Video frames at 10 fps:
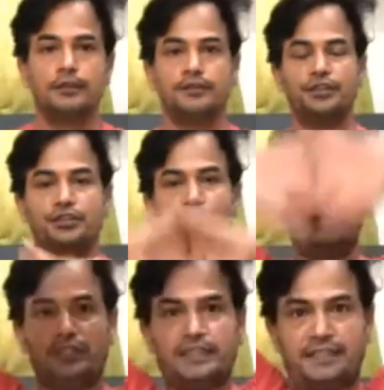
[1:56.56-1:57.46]
Stretch your
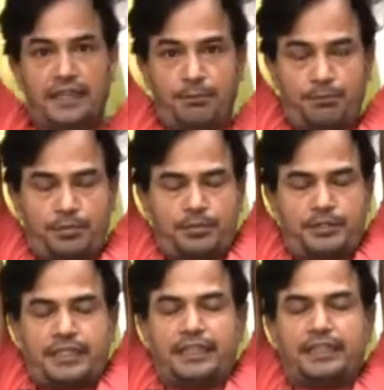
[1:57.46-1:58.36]
both hands up,
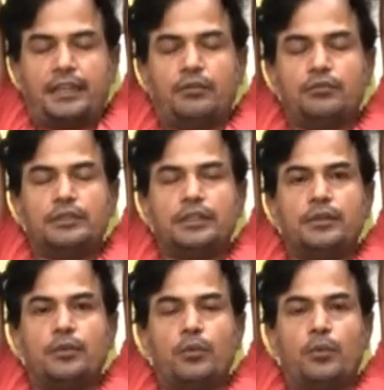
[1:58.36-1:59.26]
10 count.
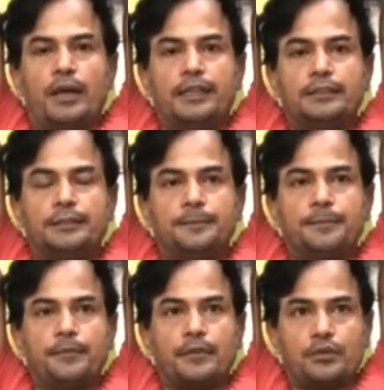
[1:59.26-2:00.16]
1,
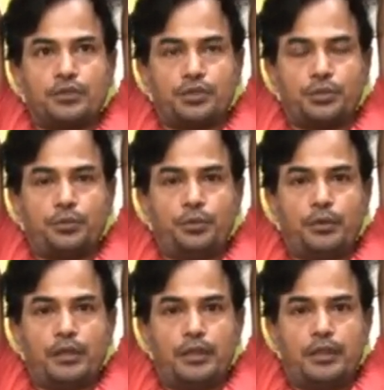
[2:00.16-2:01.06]
2,
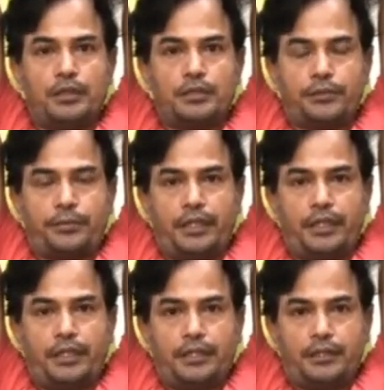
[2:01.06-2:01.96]

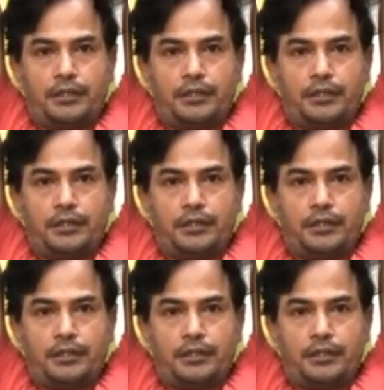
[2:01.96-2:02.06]
3,